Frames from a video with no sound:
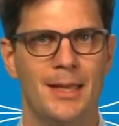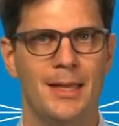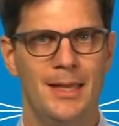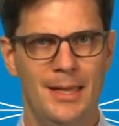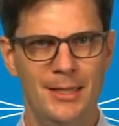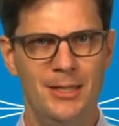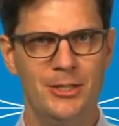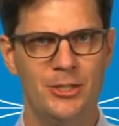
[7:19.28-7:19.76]

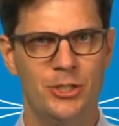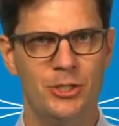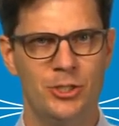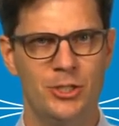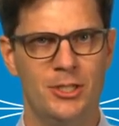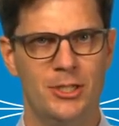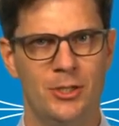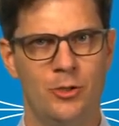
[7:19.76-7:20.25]
In
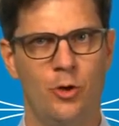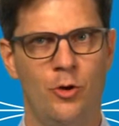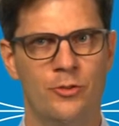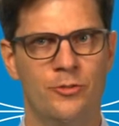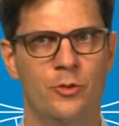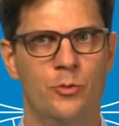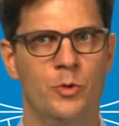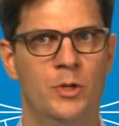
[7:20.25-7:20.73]
addition, it
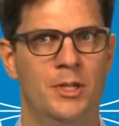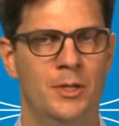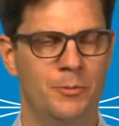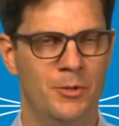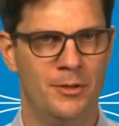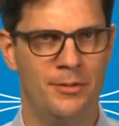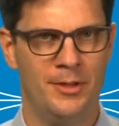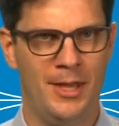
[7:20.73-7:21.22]
also will
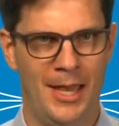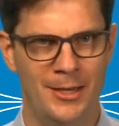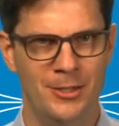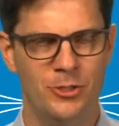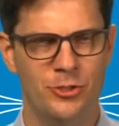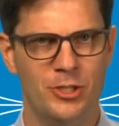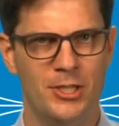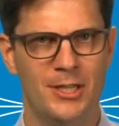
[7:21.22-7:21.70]
limit the
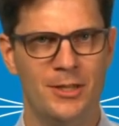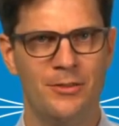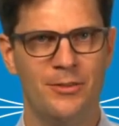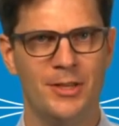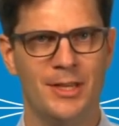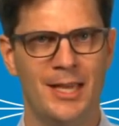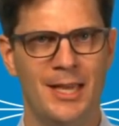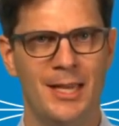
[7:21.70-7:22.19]
energy in
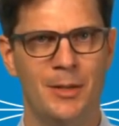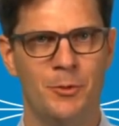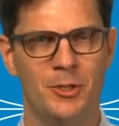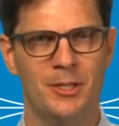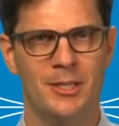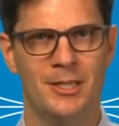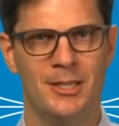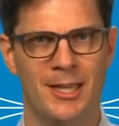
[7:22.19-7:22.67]
the
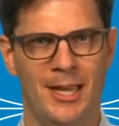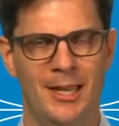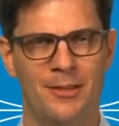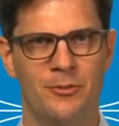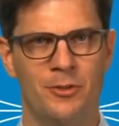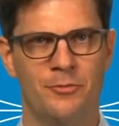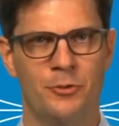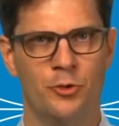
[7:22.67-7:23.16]
cable in
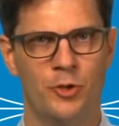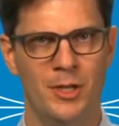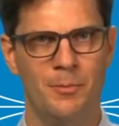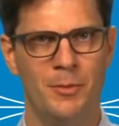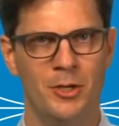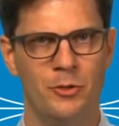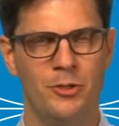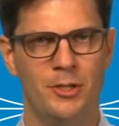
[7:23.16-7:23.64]
case of a
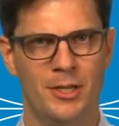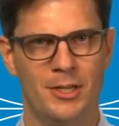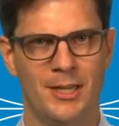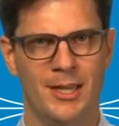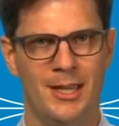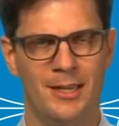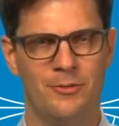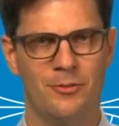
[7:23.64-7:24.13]
rebound, in
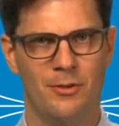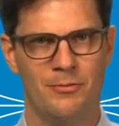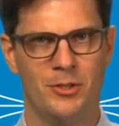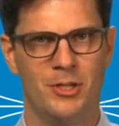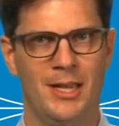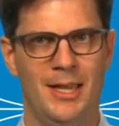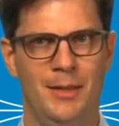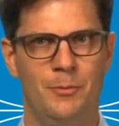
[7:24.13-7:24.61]
case of
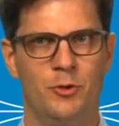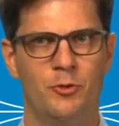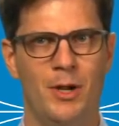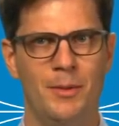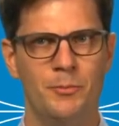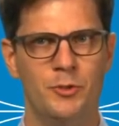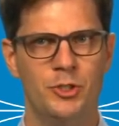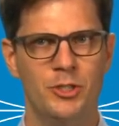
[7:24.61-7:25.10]
a cable
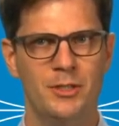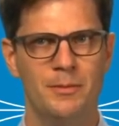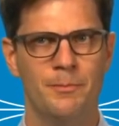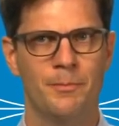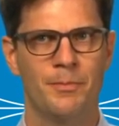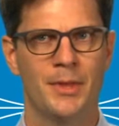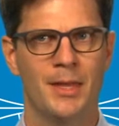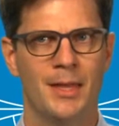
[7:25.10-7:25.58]
rupture,
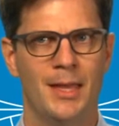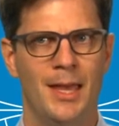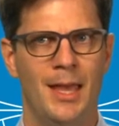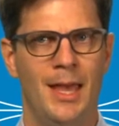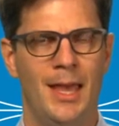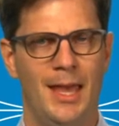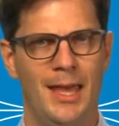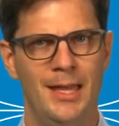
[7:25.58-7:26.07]

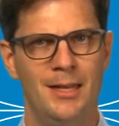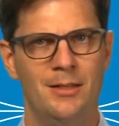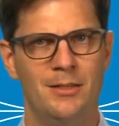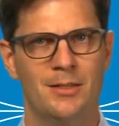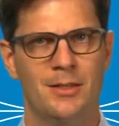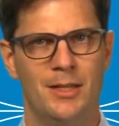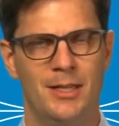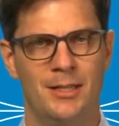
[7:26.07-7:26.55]

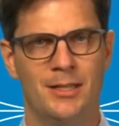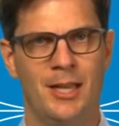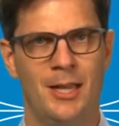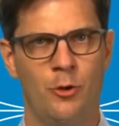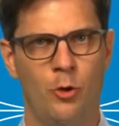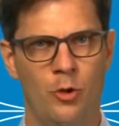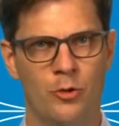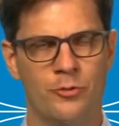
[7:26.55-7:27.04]
and it
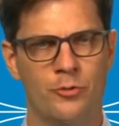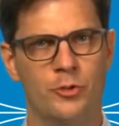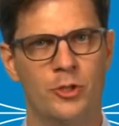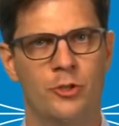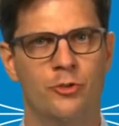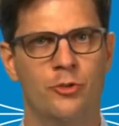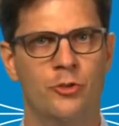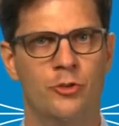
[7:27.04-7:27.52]
can also
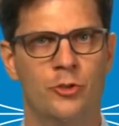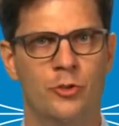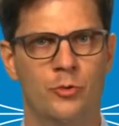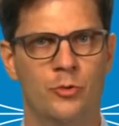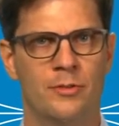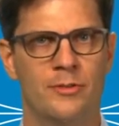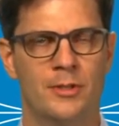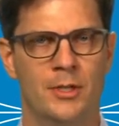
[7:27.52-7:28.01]

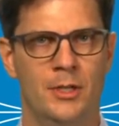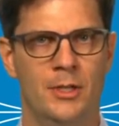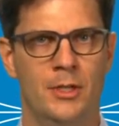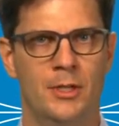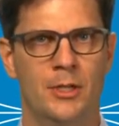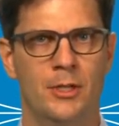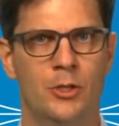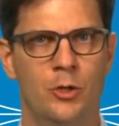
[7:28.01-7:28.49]
introduce
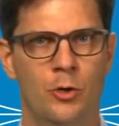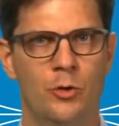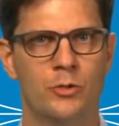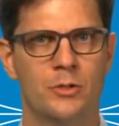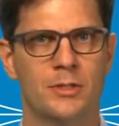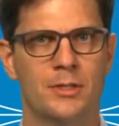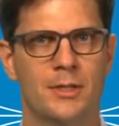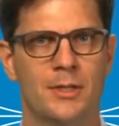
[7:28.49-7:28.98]
a
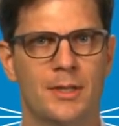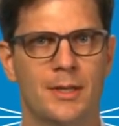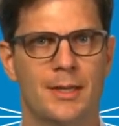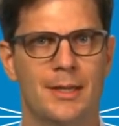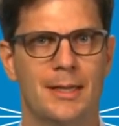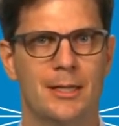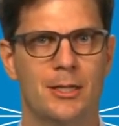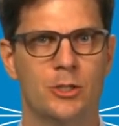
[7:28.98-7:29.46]
load
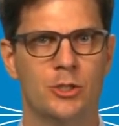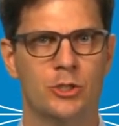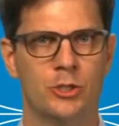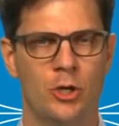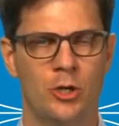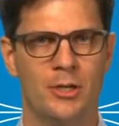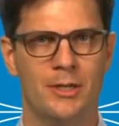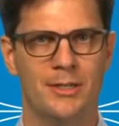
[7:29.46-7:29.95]

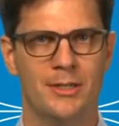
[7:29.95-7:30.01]
shock